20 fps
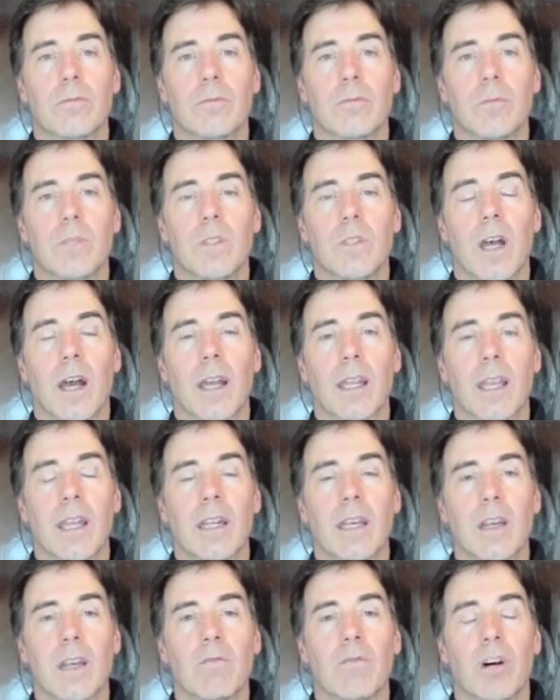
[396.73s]
not
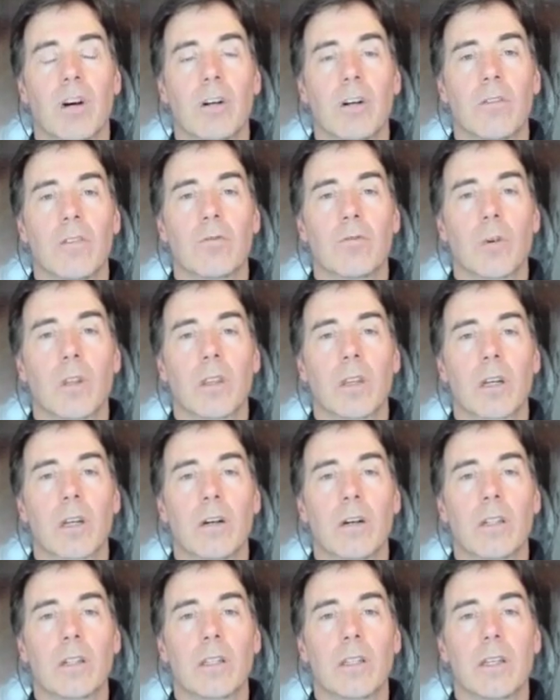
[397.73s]
getting involved with the
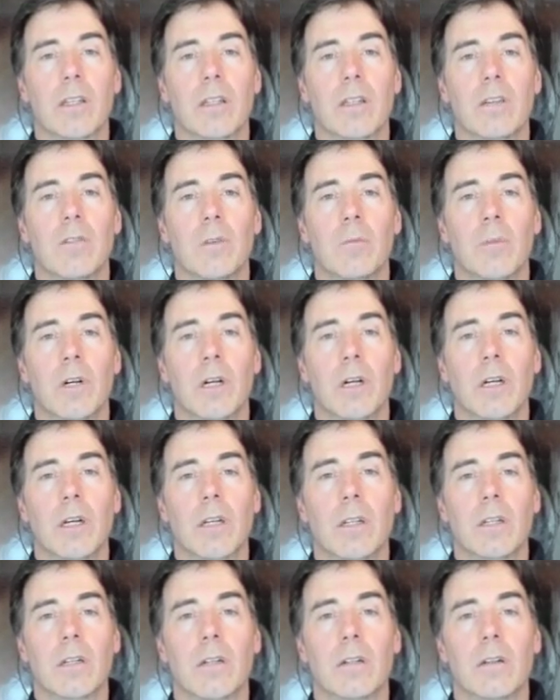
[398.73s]
content of the
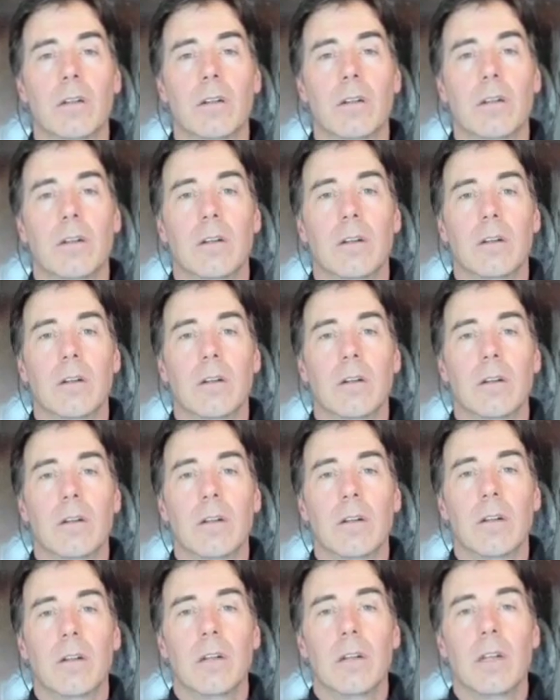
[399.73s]
mind,
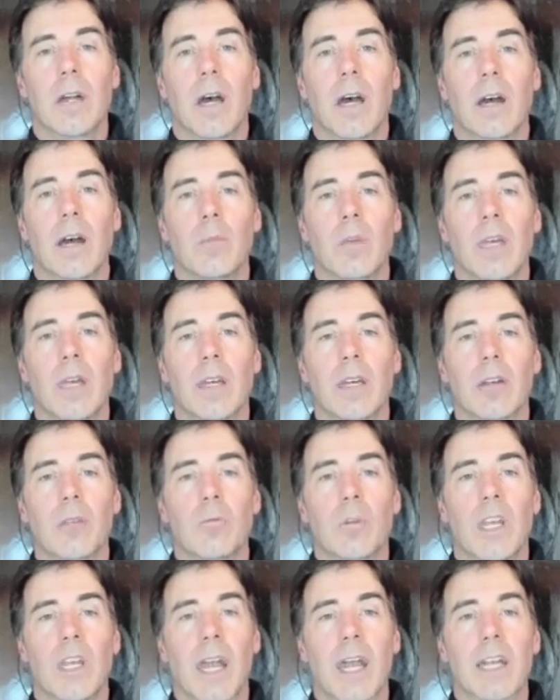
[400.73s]
not being in
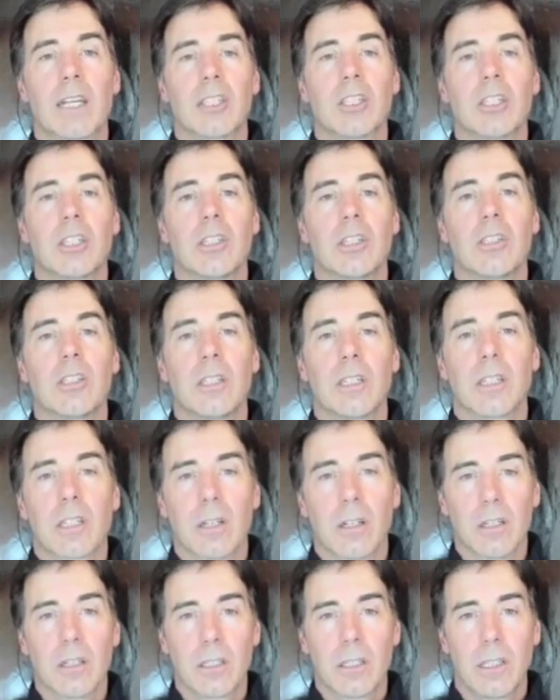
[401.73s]
reaction to the
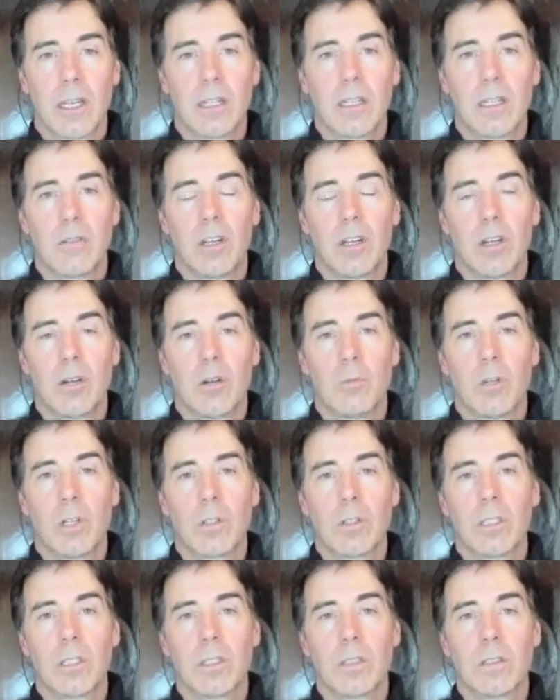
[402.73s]
content of your
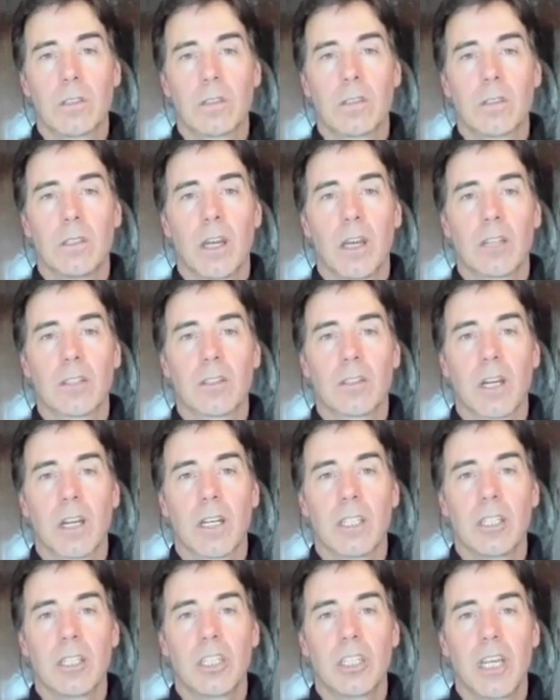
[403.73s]
emotions, not
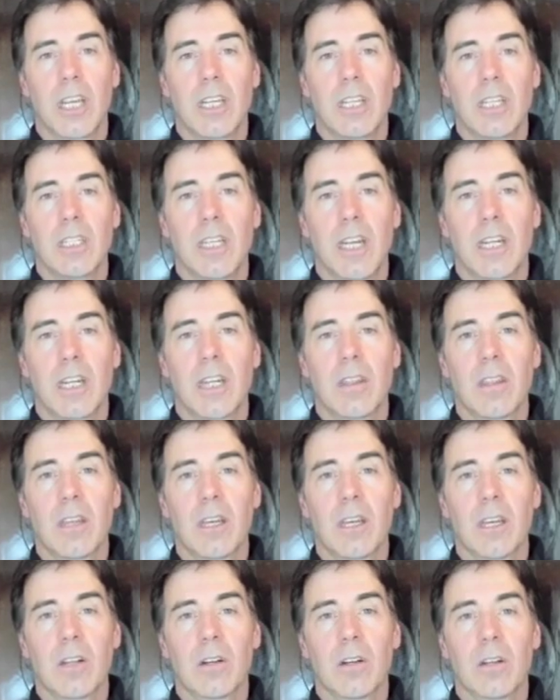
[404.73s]
trying to change
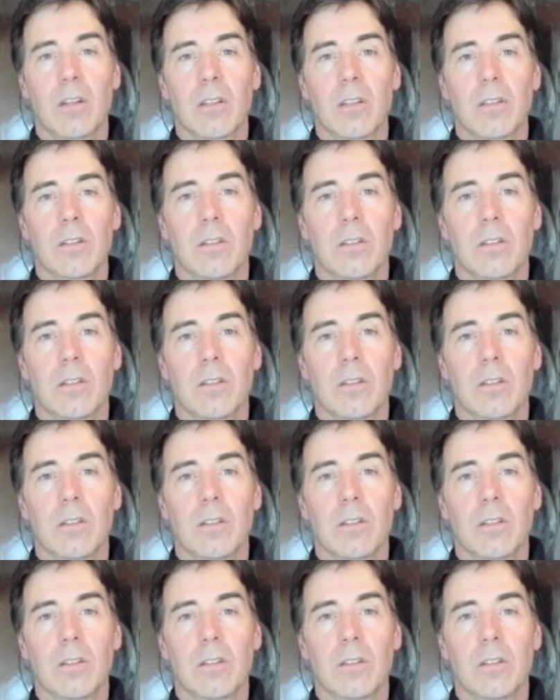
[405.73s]
anything at all?